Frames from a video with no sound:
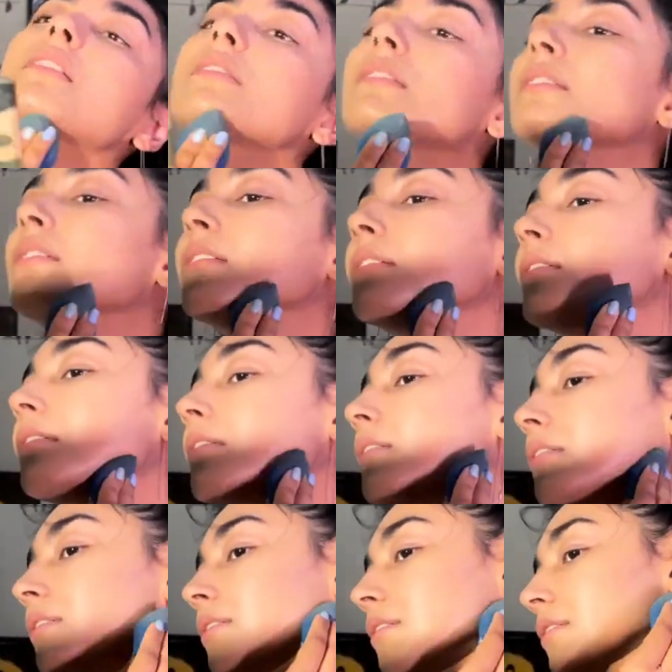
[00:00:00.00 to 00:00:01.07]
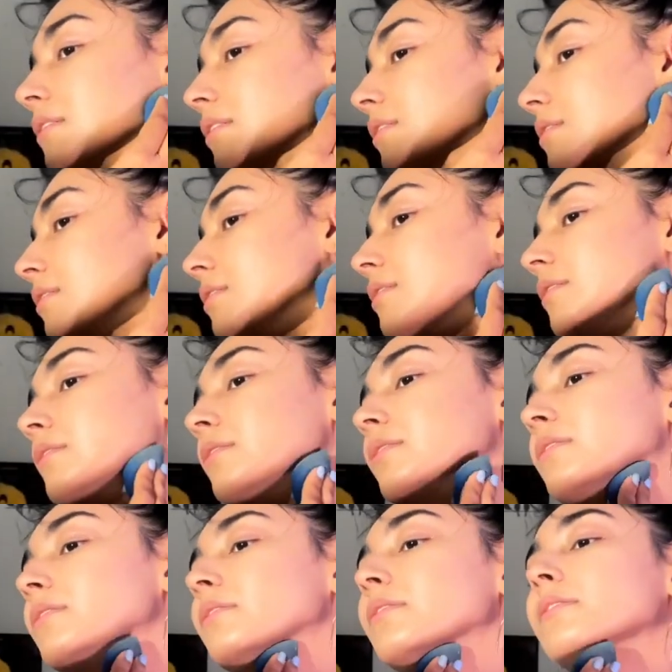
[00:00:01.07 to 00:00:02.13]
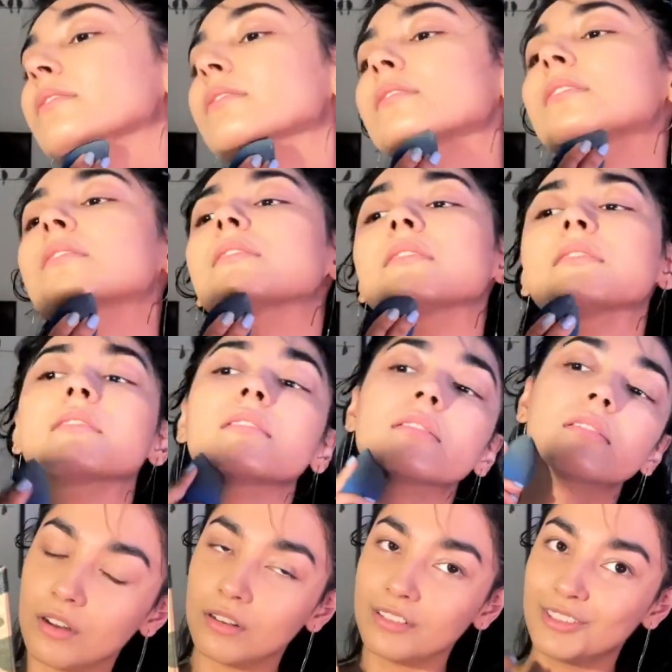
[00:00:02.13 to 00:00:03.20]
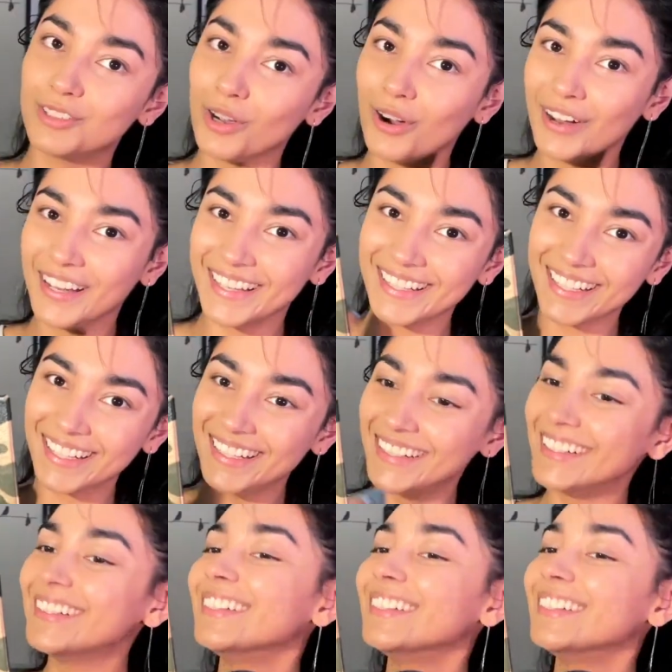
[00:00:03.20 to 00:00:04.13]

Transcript: and then you lightly dab over your jaw area.